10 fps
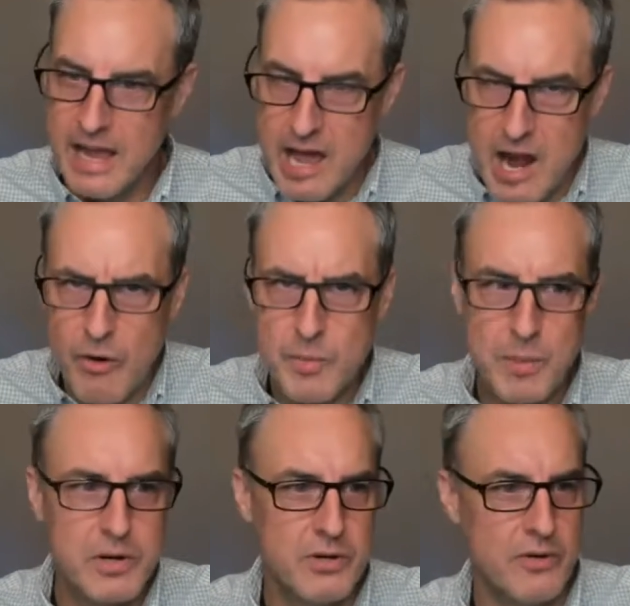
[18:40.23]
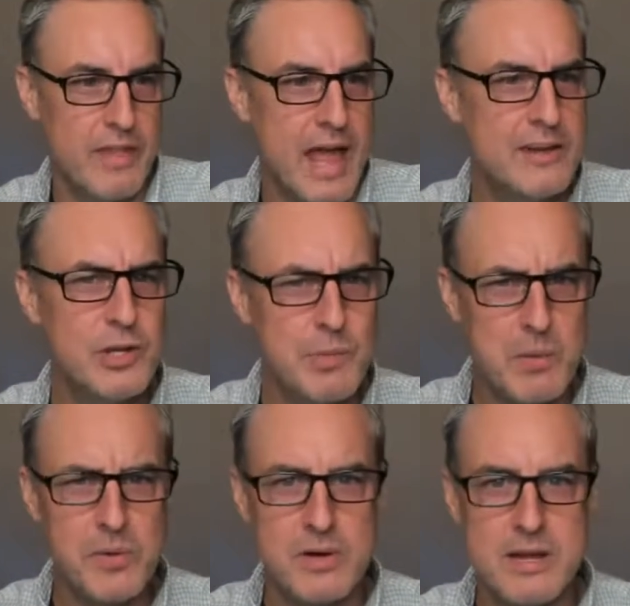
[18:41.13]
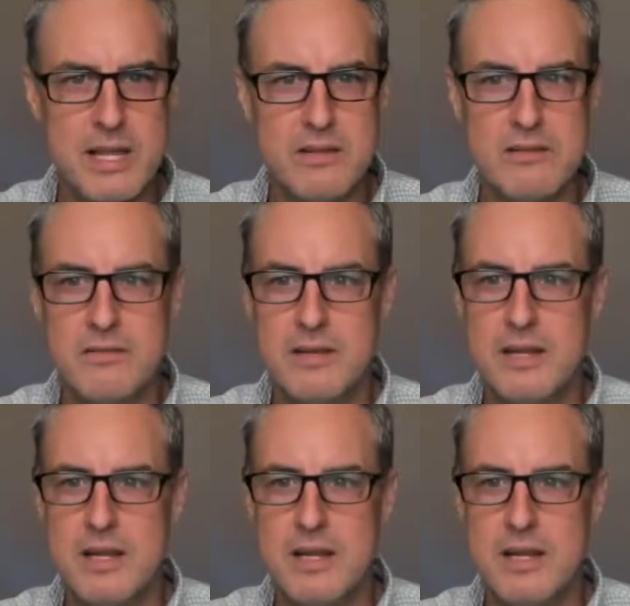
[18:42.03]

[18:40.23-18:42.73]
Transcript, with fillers: And I remember doing that. Do you remember getting,